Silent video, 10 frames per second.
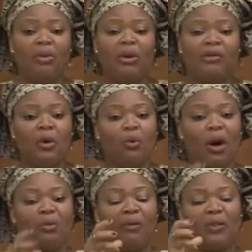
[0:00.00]
with the
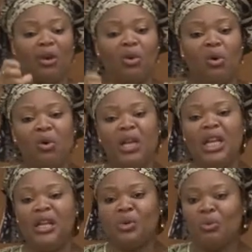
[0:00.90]
work with the
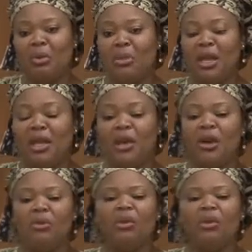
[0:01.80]
Congolese women,